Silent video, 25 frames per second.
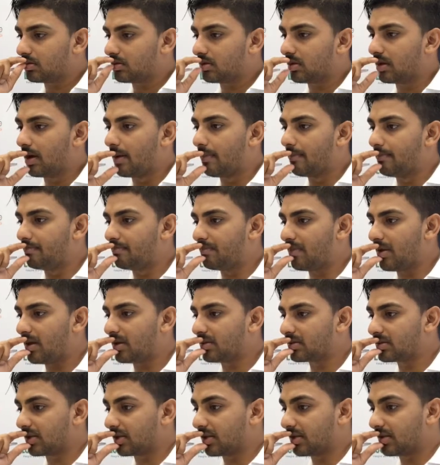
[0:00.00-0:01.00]

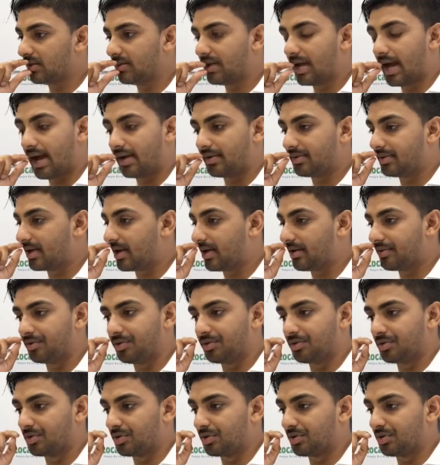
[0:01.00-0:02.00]
Amazing. Yeah.
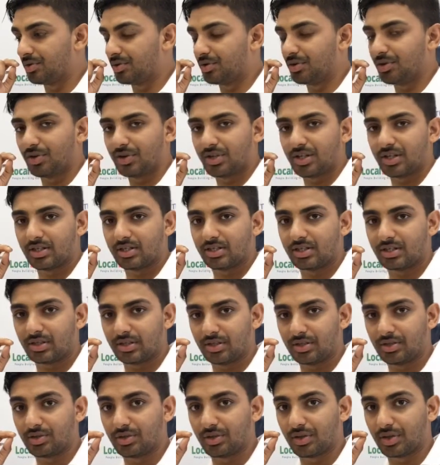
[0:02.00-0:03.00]
You're looking
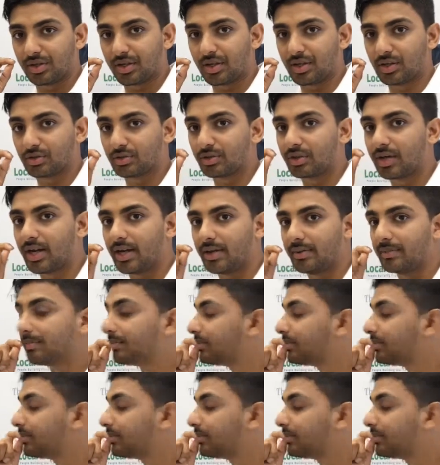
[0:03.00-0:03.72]
great.